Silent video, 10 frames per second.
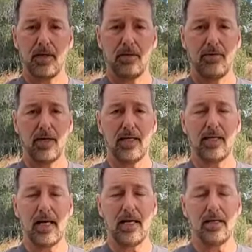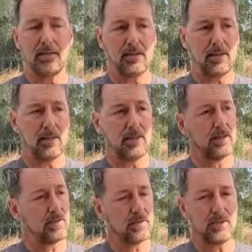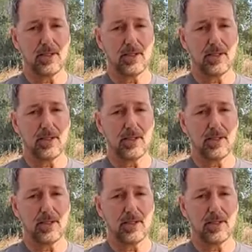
Kveik Nate uh, is